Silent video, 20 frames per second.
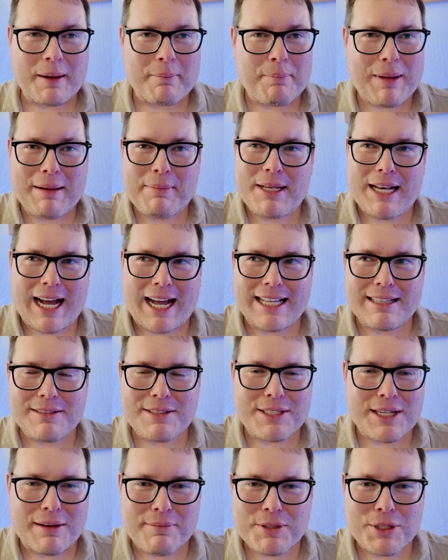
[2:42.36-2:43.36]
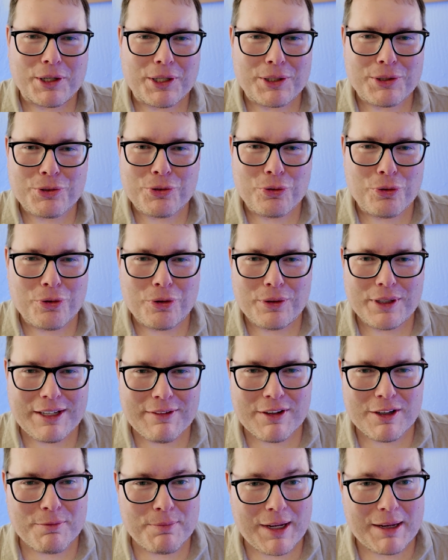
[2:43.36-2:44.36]
and maybe not Samsung and Google,
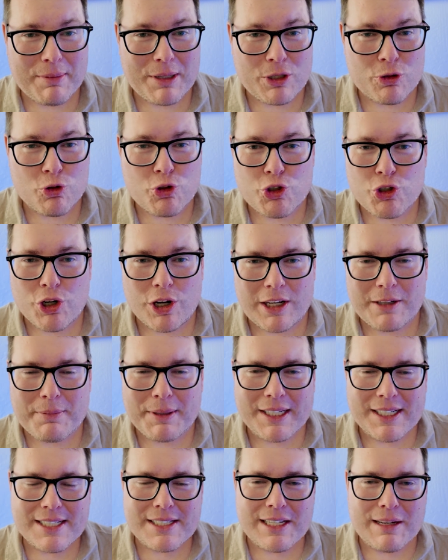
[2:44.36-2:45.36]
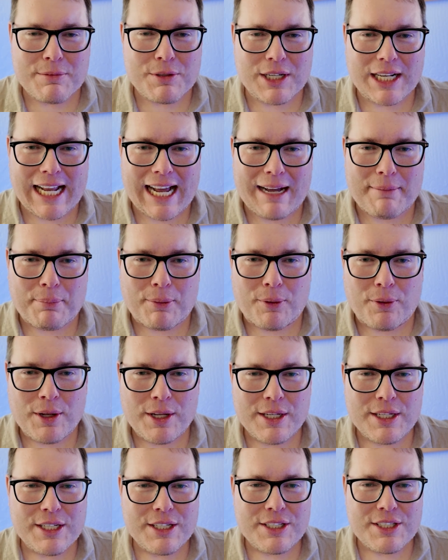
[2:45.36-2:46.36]
even if maybe you should, because Samsung and Apple
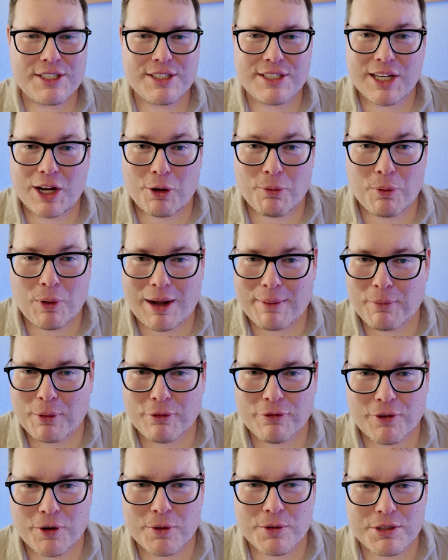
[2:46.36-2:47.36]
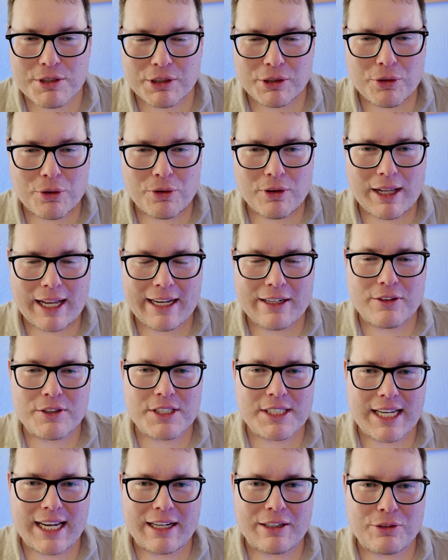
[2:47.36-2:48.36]
sell a lot more phones than Google. I
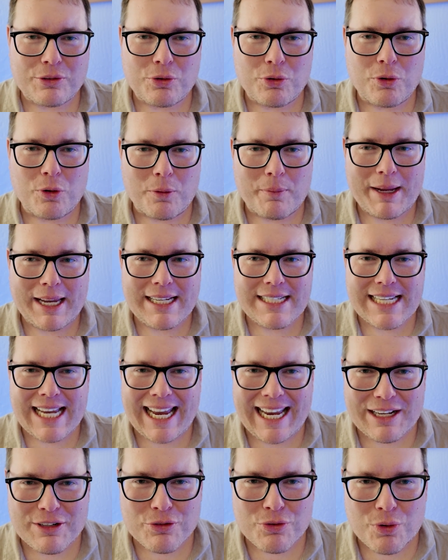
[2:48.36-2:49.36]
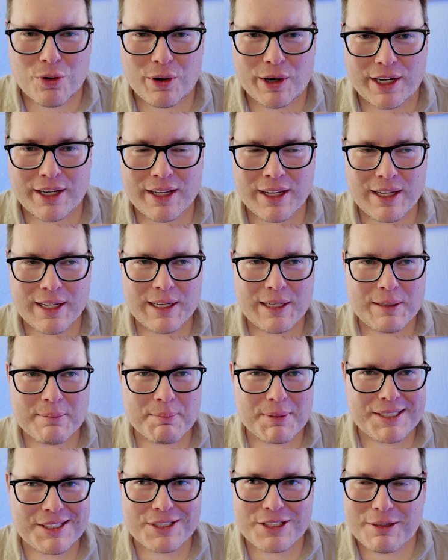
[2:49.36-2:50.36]
understand Google makes Android,
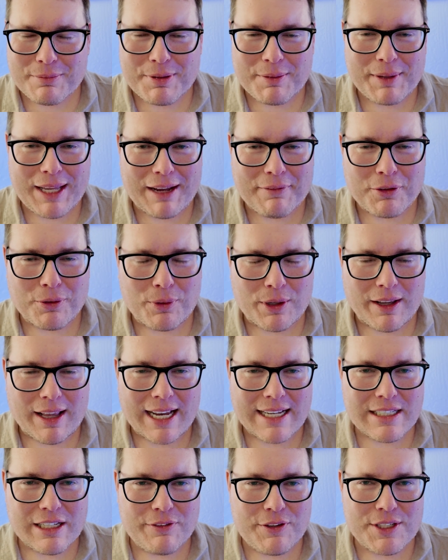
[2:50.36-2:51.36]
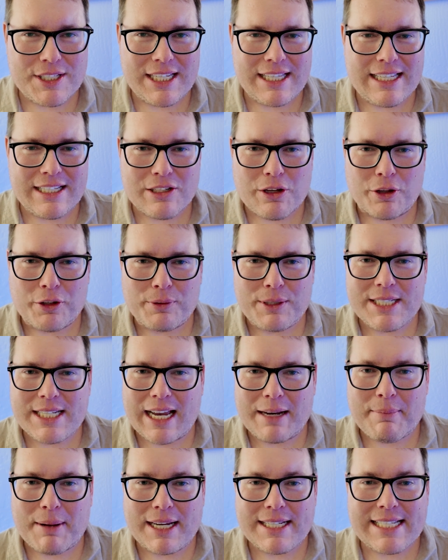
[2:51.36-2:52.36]
but it's just something you have to realize. If you see these all three
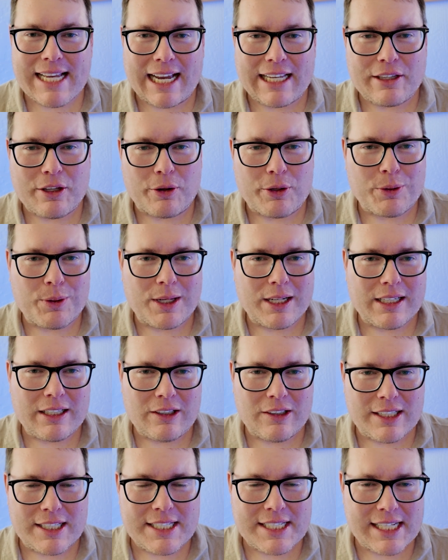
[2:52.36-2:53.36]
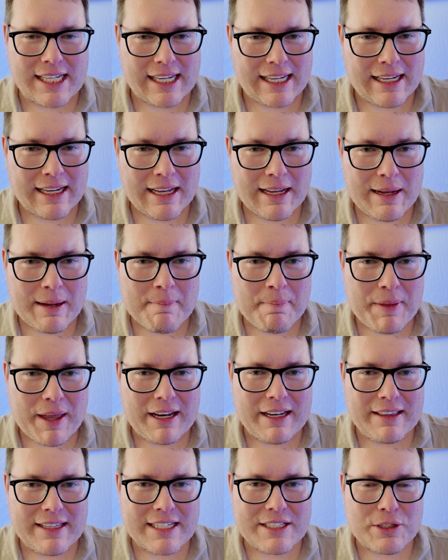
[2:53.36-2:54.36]
side by side though, you can clearly see
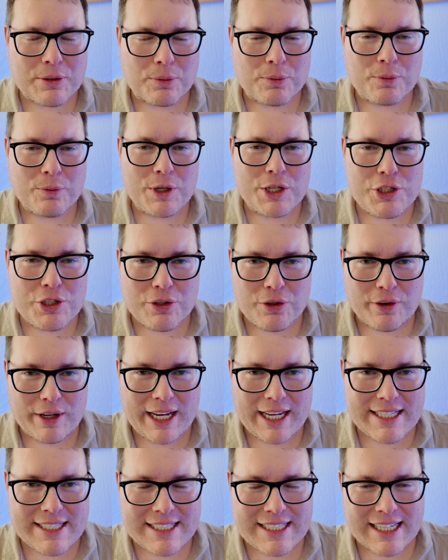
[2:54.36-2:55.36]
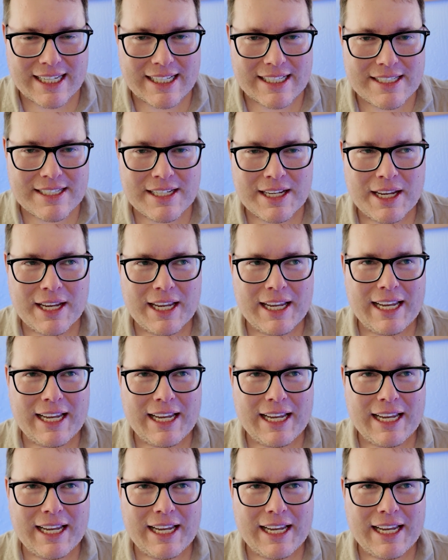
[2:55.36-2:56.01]
that in this original instance,